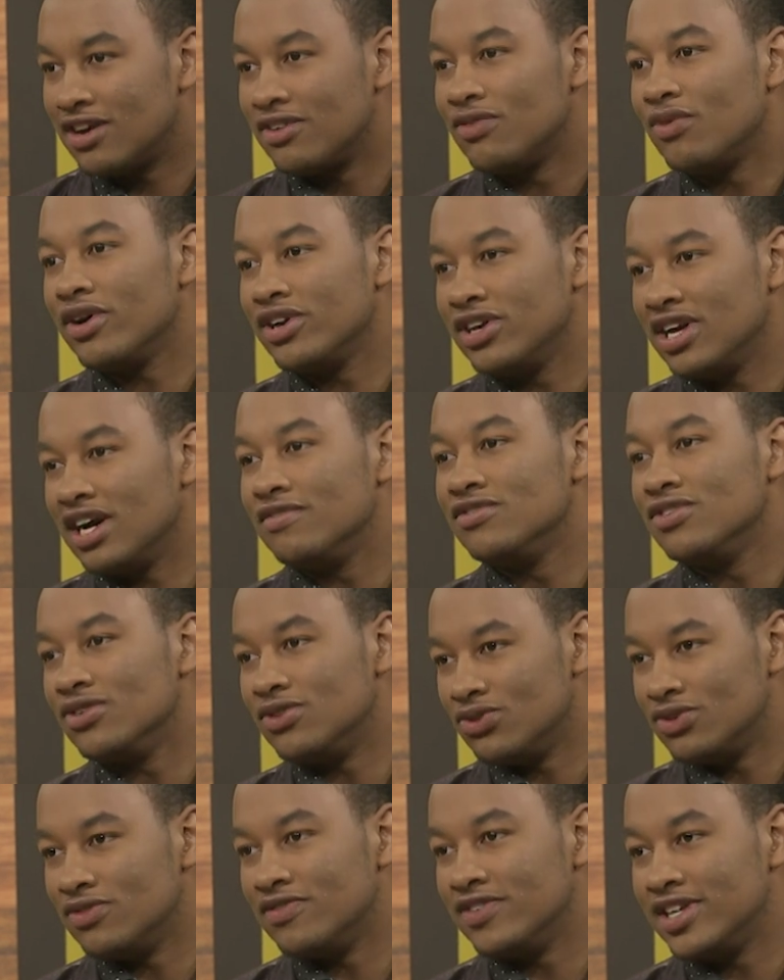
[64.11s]
of what you have
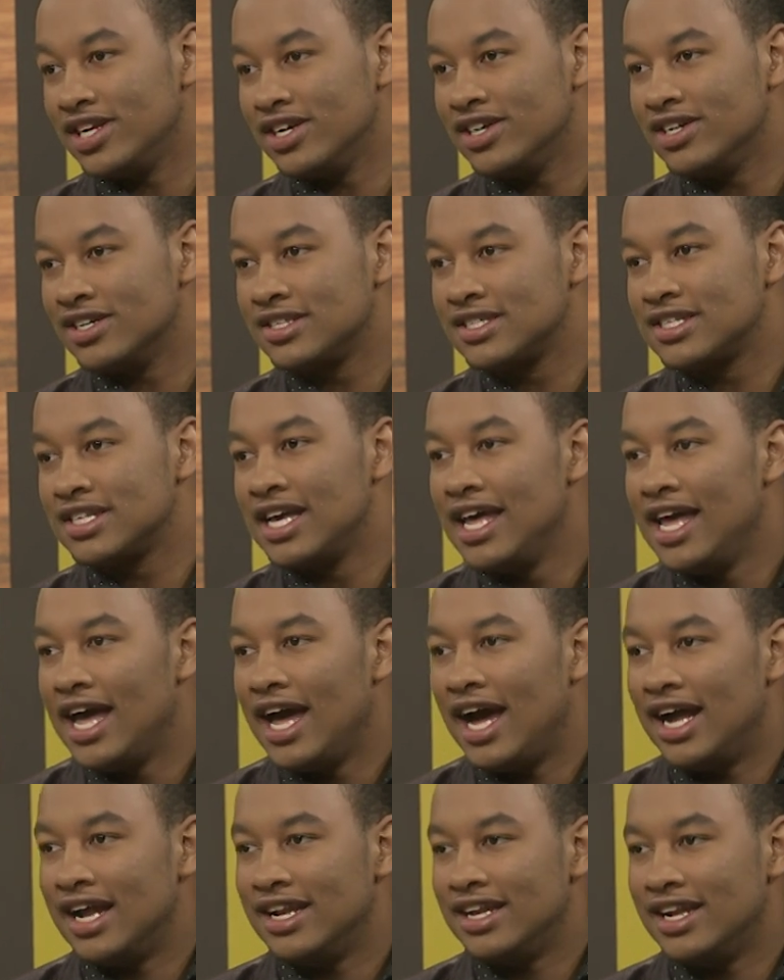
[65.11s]
done over the years.
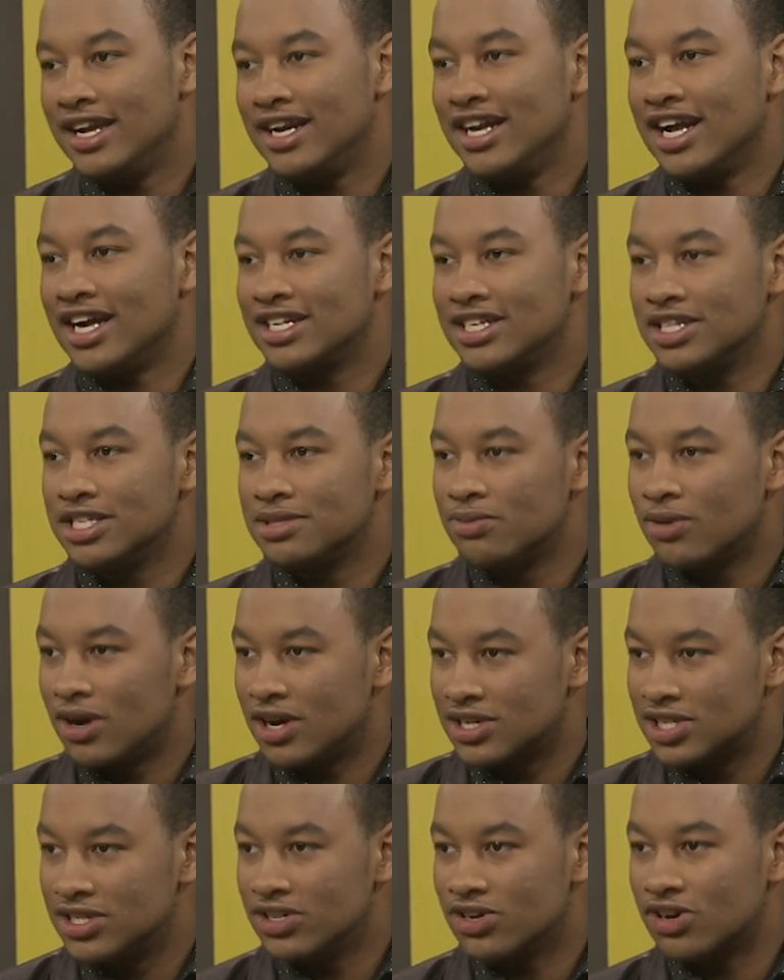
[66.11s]
And then that is
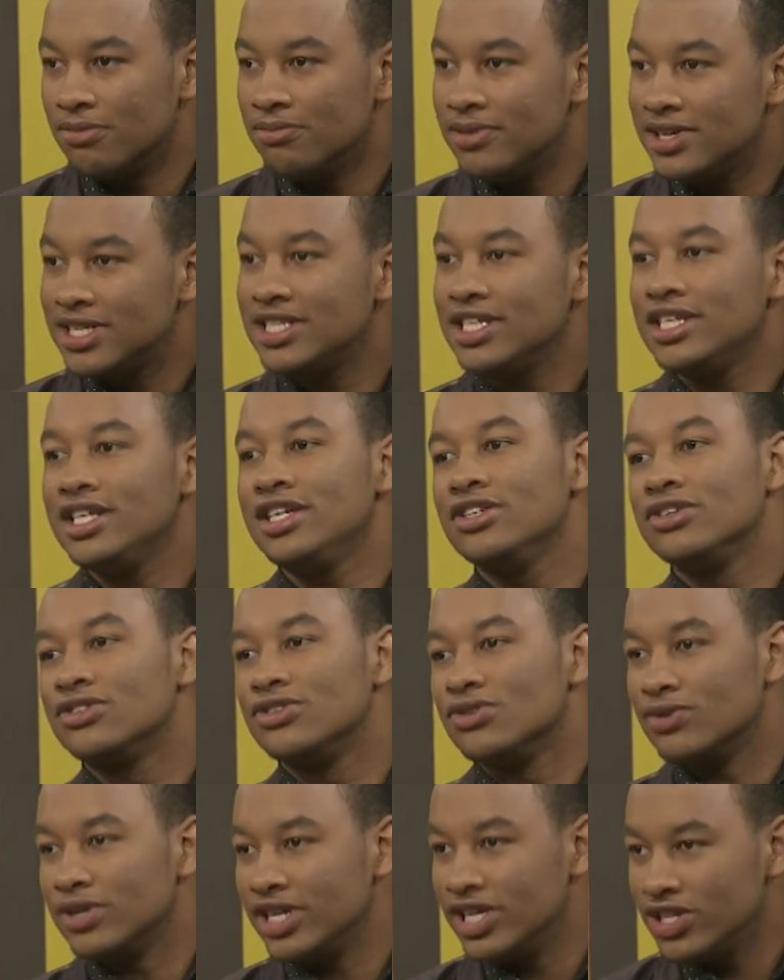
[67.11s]
brought to the committee, you
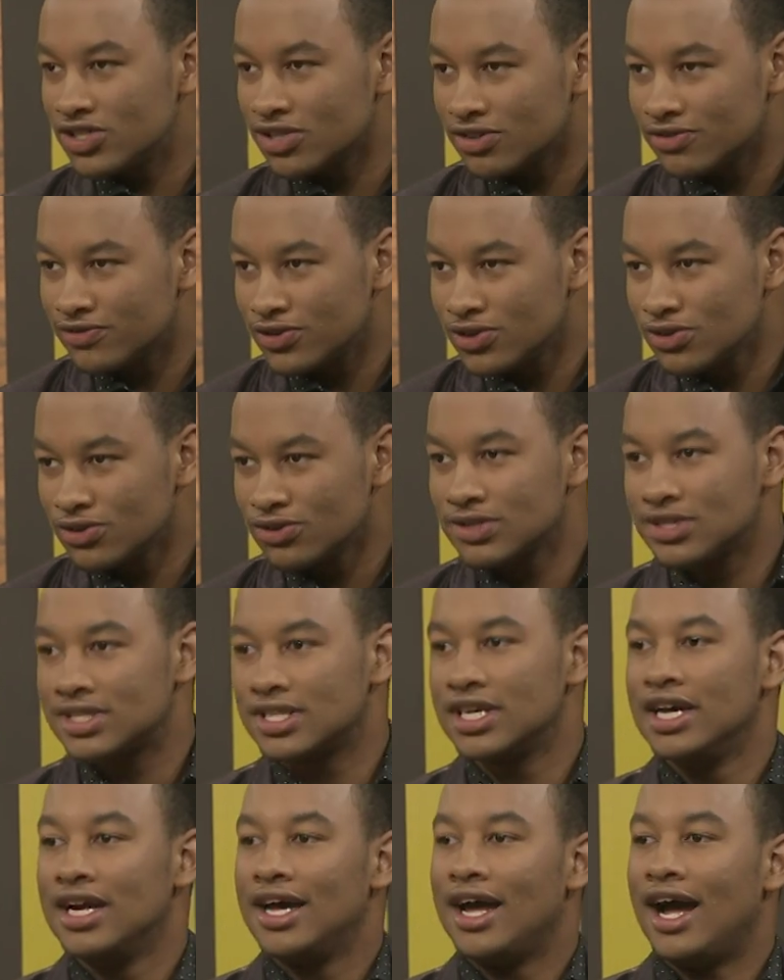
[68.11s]
do
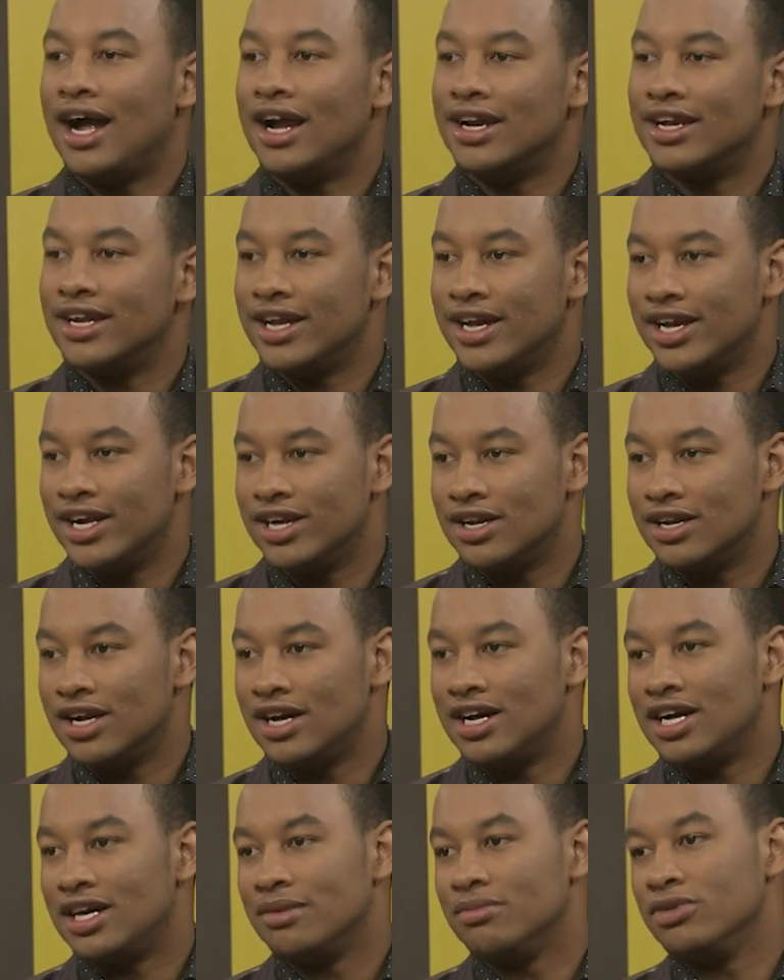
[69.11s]
interviews, and then
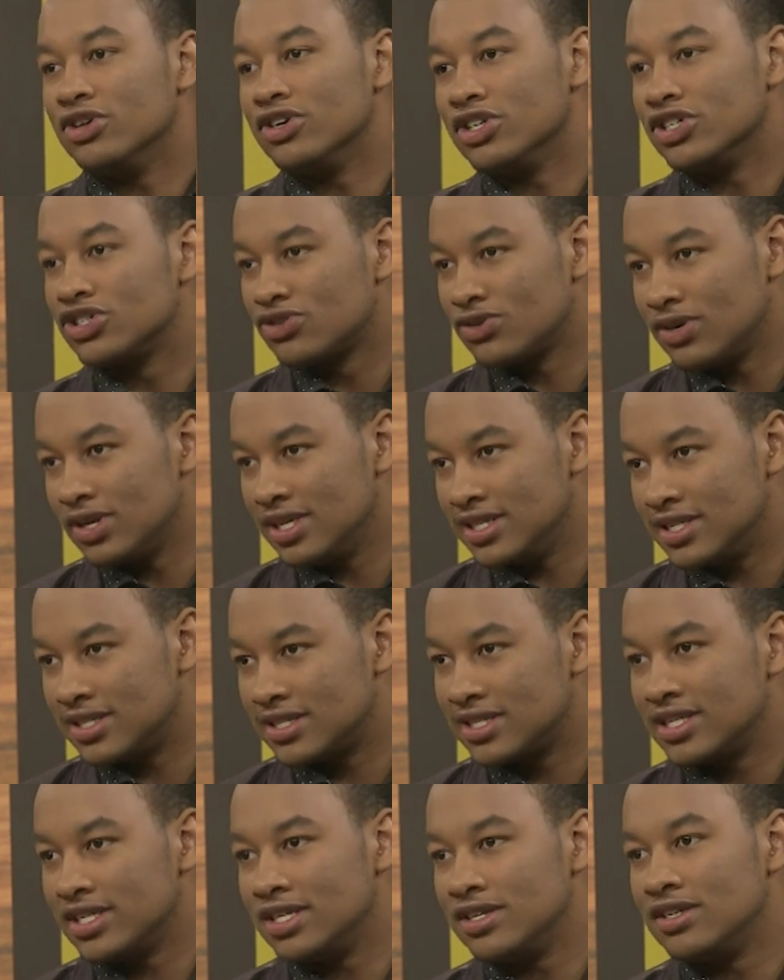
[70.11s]
um, you're
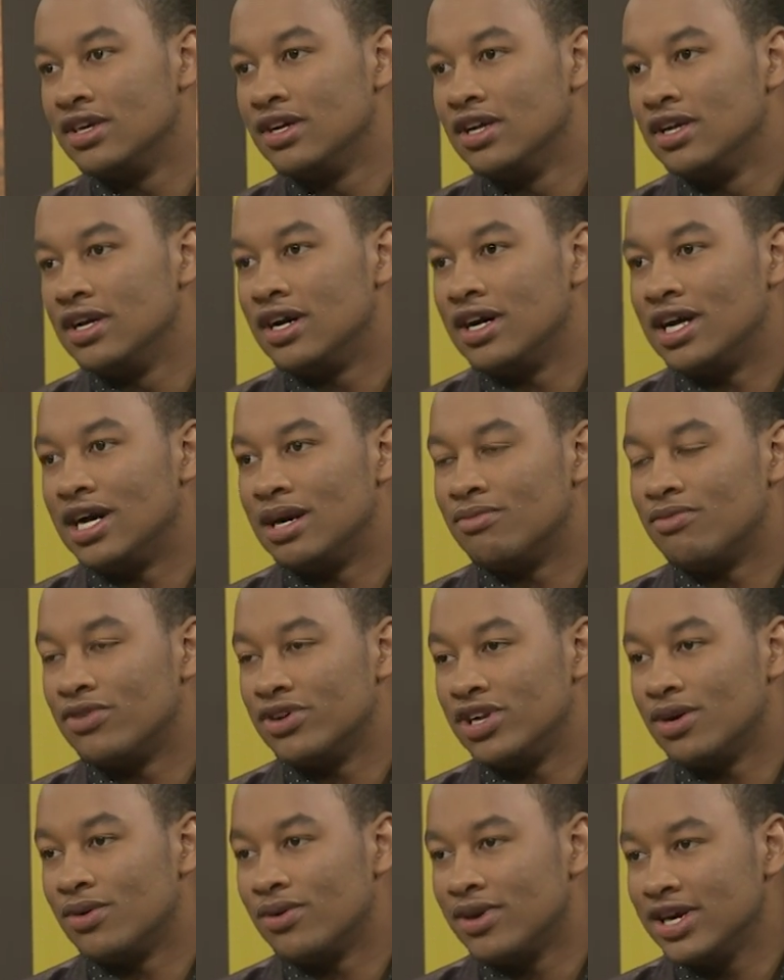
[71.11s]
shortlisted um,
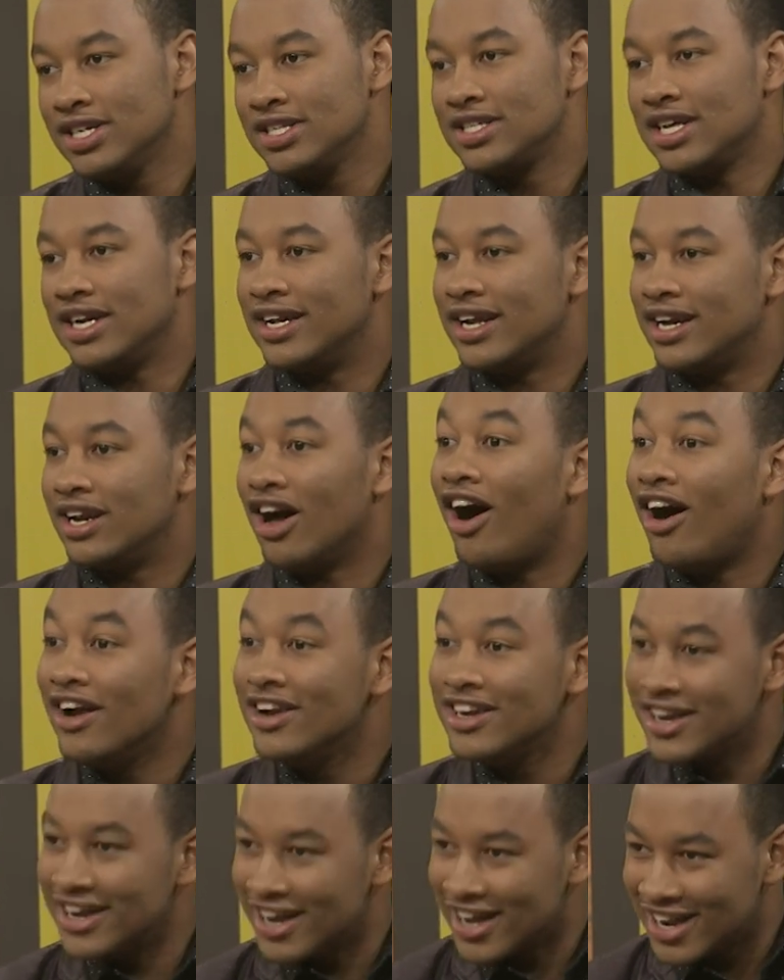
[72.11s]
for the awards, and then
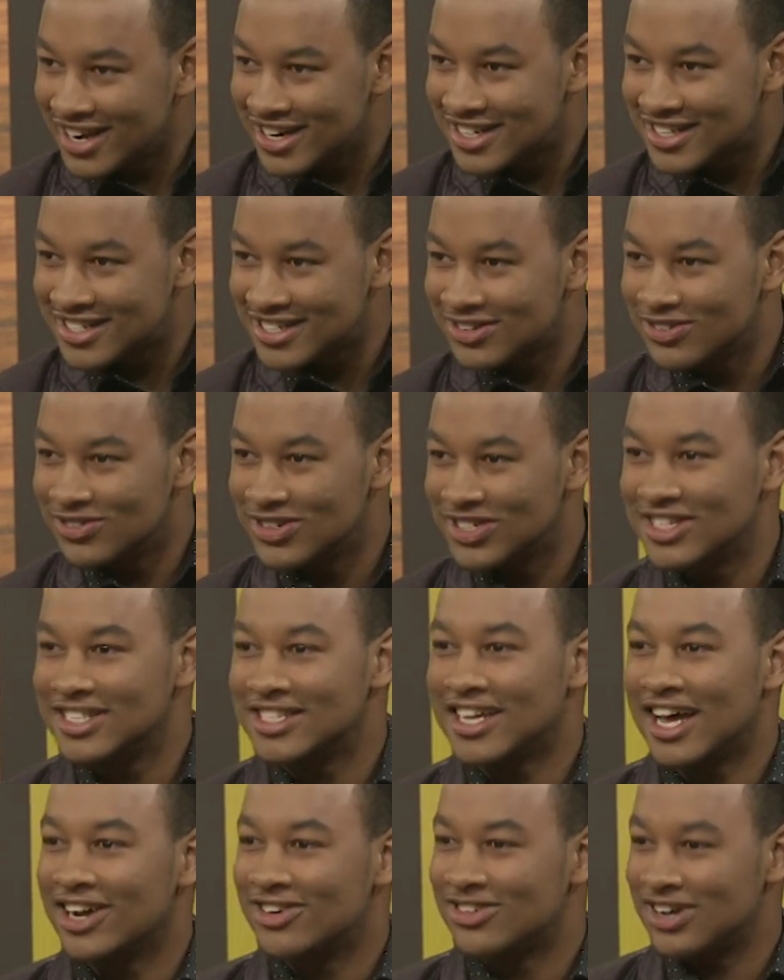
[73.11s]
on the night, which
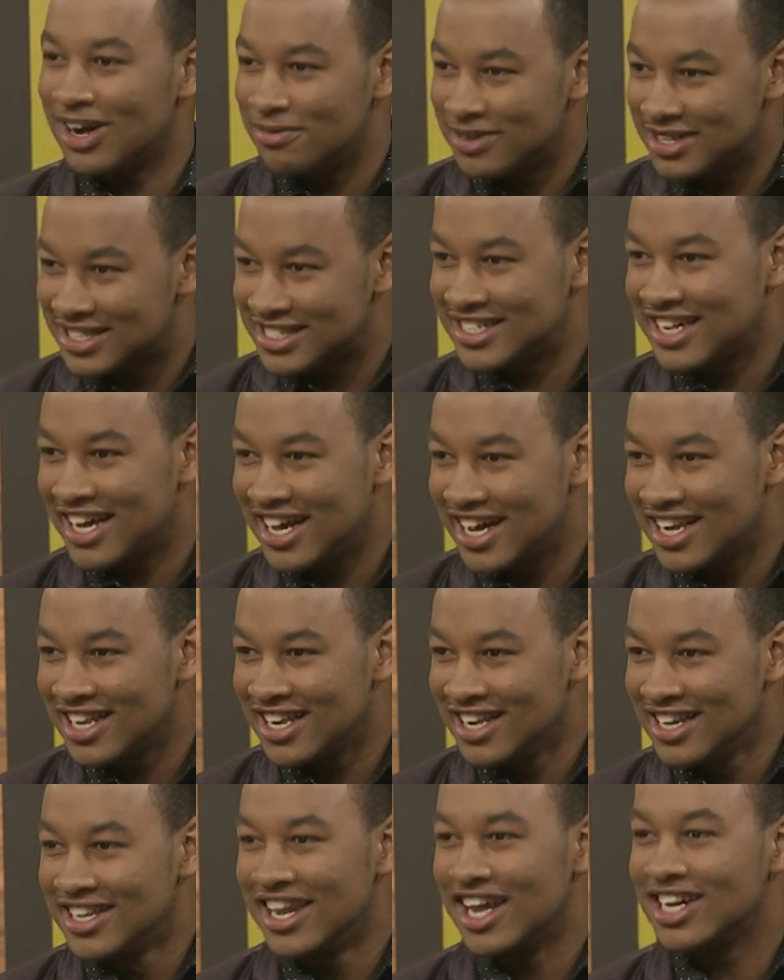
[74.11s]
is like Grammy
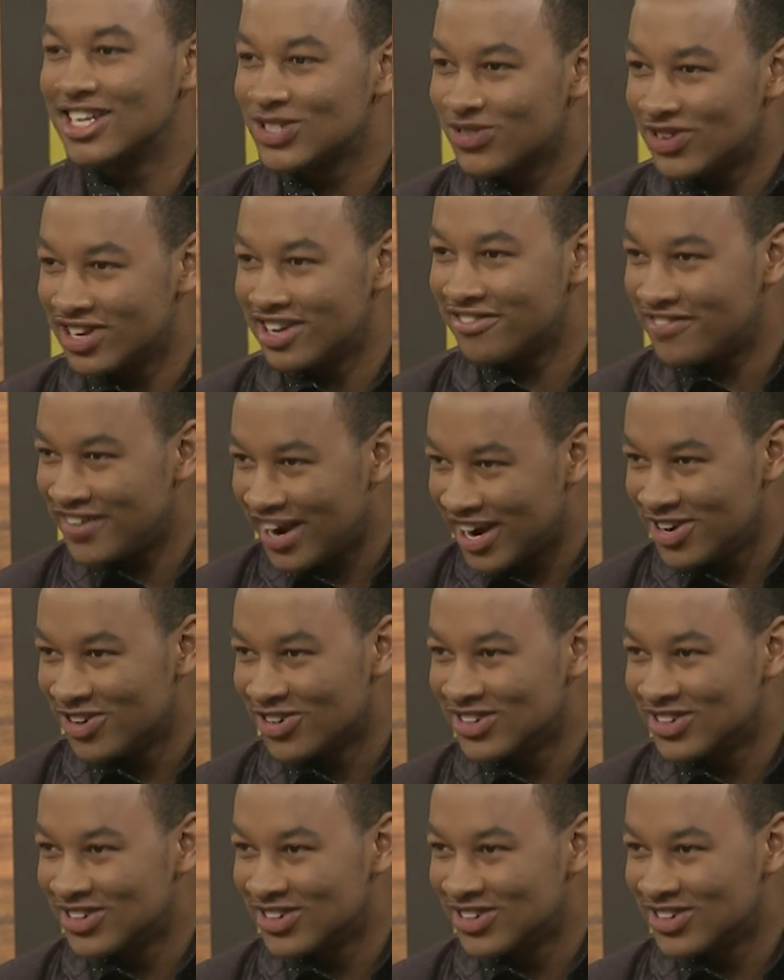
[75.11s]
style, that is when you find